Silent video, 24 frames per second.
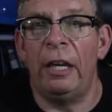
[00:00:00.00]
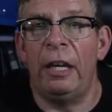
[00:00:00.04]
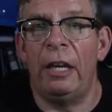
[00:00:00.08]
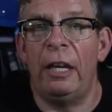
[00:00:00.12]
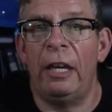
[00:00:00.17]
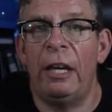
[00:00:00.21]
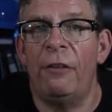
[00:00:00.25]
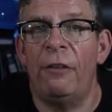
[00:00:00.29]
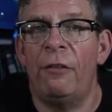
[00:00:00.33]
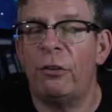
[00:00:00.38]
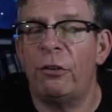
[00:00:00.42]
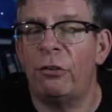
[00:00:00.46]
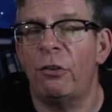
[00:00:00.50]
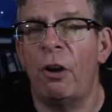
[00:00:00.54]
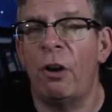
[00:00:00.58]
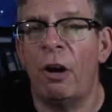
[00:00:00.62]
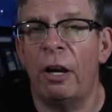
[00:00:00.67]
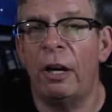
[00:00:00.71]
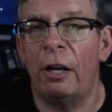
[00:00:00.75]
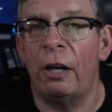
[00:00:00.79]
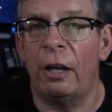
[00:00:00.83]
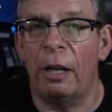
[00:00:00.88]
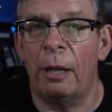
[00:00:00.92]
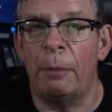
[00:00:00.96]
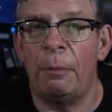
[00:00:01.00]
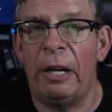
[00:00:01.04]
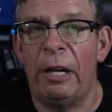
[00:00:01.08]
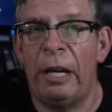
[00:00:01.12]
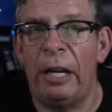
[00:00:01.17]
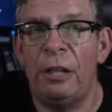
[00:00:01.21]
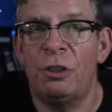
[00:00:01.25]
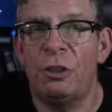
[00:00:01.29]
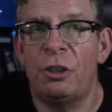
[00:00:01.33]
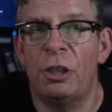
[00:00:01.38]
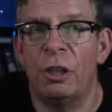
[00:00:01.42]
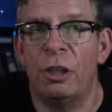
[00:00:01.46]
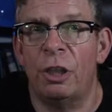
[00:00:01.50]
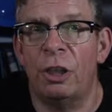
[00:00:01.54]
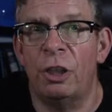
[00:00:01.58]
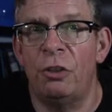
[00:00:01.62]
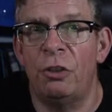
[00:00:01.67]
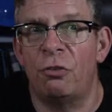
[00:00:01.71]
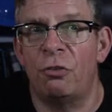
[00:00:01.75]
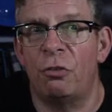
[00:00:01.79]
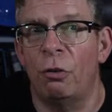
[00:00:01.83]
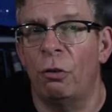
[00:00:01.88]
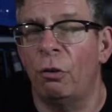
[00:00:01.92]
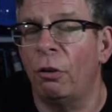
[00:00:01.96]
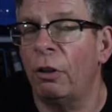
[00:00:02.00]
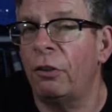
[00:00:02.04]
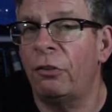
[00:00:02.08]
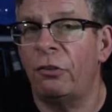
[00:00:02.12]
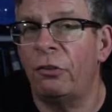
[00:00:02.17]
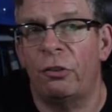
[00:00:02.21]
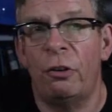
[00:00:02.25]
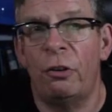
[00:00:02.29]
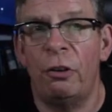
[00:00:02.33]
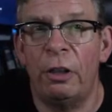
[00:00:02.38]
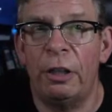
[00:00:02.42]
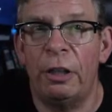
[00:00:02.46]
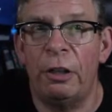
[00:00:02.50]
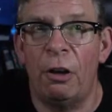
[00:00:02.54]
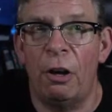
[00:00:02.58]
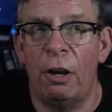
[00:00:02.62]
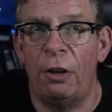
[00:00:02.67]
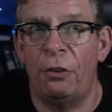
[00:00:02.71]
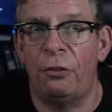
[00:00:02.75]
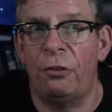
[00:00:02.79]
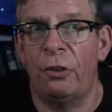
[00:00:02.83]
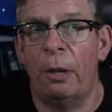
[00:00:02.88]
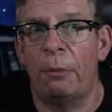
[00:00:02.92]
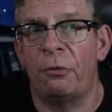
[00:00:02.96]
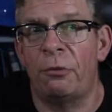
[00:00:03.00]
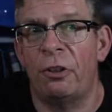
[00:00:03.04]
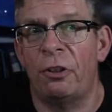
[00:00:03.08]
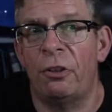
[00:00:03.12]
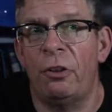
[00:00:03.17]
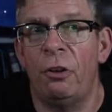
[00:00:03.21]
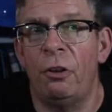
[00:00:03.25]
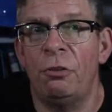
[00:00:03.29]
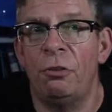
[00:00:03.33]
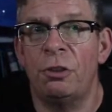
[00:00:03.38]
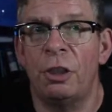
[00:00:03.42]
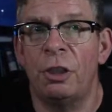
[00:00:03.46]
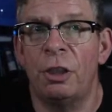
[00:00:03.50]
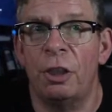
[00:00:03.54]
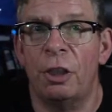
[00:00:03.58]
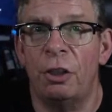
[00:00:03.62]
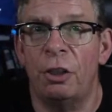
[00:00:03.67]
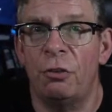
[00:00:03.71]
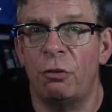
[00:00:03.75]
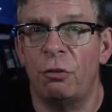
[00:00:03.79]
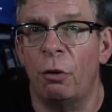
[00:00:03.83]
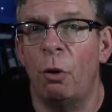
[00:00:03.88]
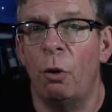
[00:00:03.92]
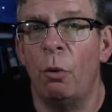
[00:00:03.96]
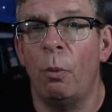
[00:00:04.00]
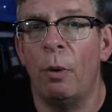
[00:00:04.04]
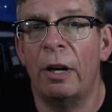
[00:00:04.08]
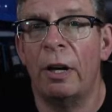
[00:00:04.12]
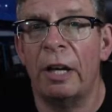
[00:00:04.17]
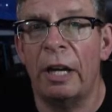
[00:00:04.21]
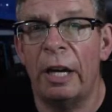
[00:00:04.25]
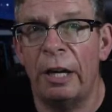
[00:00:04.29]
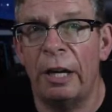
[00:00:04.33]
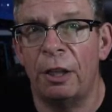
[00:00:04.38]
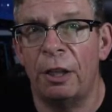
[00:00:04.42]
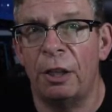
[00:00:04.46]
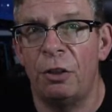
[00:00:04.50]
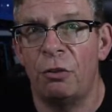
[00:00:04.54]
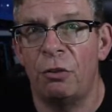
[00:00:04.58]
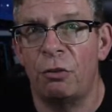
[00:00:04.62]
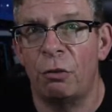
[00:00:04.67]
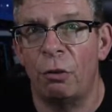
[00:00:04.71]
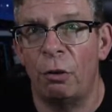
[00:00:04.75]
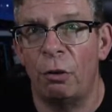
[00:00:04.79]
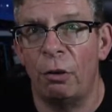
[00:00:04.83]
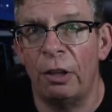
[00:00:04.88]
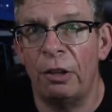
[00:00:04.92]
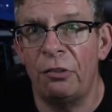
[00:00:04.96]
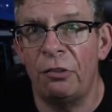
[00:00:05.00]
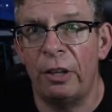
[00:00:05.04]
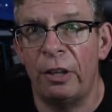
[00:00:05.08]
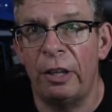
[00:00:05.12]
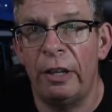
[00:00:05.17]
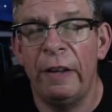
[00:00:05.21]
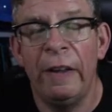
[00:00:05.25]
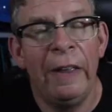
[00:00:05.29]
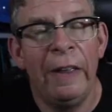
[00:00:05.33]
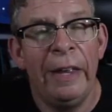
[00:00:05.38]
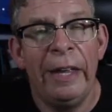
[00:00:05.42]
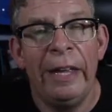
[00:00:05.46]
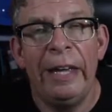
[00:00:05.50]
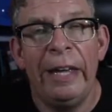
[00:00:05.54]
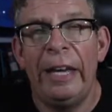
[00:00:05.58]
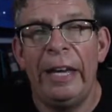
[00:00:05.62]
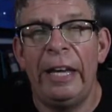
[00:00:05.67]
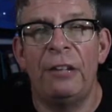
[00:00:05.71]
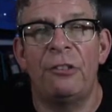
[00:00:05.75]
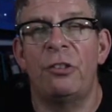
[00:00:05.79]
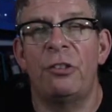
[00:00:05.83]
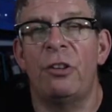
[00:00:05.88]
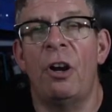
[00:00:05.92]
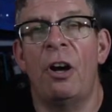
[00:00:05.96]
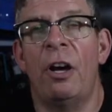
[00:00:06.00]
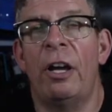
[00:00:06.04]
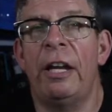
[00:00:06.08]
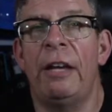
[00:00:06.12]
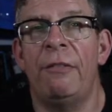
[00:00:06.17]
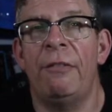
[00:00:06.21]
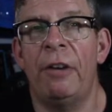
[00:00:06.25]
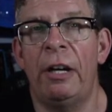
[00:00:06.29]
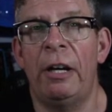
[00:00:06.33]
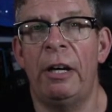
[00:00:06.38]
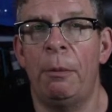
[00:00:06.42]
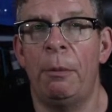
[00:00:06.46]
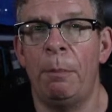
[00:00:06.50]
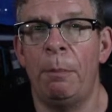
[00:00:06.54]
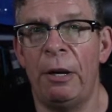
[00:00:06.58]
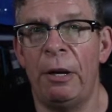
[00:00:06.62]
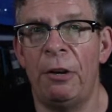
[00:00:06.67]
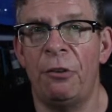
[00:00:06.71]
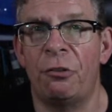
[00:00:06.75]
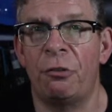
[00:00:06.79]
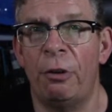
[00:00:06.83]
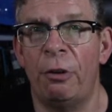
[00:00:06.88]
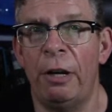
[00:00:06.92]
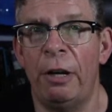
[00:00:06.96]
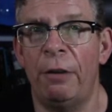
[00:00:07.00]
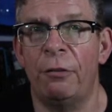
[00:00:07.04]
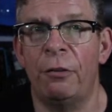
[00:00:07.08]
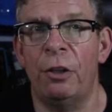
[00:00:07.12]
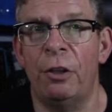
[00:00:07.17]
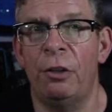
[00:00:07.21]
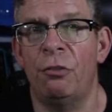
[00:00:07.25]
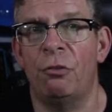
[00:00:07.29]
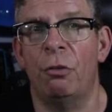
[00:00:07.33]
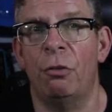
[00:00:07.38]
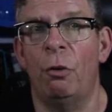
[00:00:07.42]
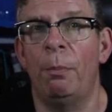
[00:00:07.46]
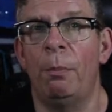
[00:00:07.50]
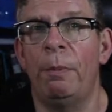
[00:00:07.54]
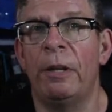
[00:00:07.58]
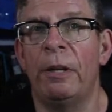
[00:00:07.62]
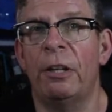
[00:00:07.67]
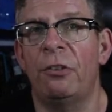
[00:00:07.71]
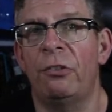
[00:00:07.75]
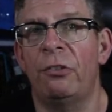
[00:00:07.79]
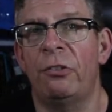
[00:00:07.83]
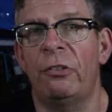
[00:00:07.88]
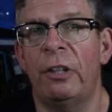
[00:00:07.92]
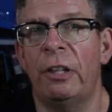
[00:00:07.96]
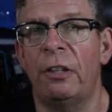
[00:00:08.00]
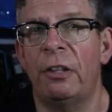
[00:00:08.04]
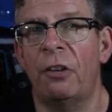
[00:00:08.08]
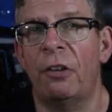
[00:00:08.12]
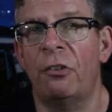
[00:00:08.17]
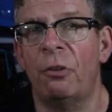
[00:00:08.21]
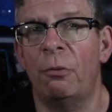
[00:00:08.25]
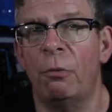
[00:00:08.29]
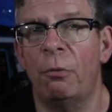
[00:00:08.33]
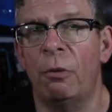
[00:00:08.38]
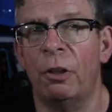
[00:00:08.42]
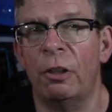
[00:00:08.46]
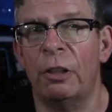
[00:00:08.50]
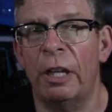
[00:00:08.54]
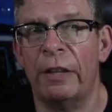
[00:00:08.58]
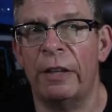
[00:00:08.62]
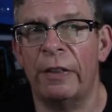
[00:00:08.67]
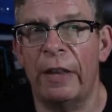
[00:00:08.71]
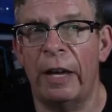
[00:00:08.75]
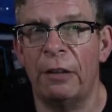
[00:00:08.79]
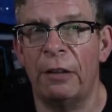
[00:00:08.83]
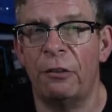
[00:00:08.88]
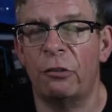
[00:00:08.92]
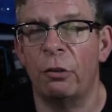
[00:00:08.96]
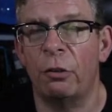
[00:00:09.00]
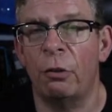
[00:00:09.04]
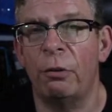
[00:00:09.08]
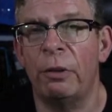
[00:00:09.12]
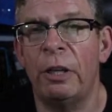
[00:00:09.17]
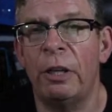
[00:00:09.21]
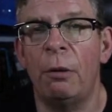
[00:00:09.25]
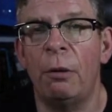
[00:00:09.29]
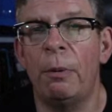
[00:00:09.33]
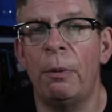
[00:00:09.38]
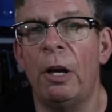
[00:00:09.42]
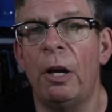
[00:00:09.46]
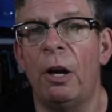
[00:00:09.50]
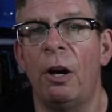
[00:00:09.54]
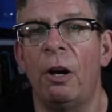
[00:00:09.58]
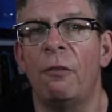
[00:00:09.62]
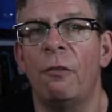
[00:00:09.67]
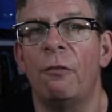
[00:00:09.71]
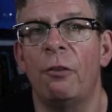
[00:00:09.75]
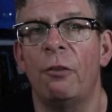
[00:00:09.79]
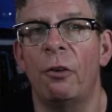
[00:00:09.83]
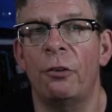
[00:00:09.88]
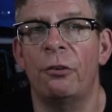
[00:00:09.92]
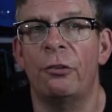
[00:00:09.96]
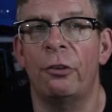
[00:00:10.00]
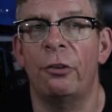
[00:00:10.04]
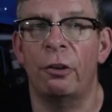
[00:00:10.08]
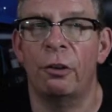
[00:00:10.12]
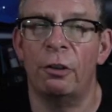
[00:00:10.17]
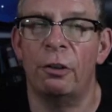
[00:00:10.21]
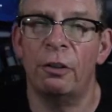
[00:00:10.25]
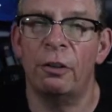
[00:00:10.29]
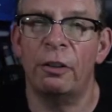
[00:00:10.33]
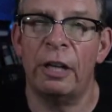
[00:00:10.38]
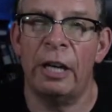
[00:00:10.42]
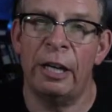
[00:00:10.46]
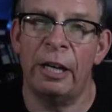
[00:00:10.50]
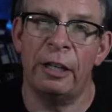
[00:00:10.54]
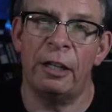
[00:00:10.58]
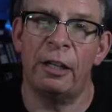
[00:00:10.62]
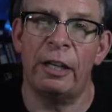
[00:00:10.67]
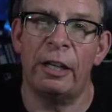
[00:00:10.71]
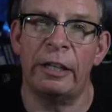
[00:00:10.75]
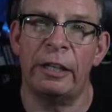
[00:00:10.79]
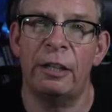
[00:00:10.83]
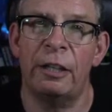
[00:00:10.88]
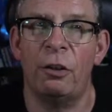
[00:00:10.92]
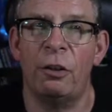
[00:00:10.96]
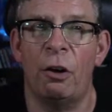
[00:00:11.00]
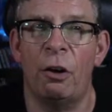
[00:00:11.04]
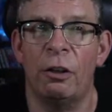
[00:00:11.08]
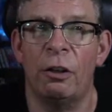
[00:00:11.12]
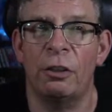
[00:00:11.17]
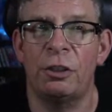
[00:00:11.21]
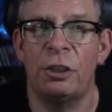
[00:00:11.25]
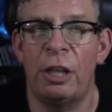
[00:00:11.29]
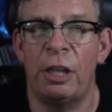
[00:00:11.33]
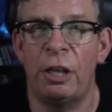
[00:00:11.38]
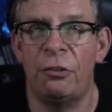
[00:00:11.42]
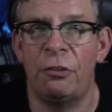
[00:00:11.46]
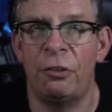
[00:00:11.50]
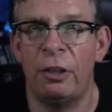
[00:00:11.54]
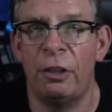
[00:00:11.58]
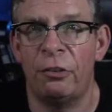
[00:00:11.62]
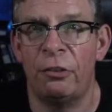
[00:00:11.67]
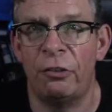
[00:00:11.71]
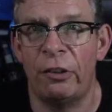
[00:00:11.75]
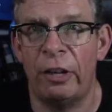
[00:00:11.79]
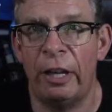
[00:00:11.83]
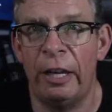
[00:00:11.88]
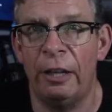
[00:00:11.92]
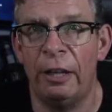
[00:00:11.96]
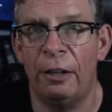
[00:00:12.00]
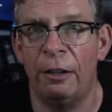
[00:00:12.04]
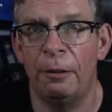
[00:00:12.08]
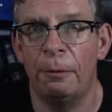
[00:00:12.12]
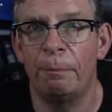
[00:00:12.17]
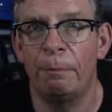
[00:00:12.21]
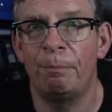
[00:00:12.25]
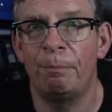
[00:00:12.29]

If it's not an elimination control, it's certainly not a substitution control. What kind of control is it? It's not even an administrative control because it doesn't work like that. So here we are, full circle, kind of like a dog chasing its tail.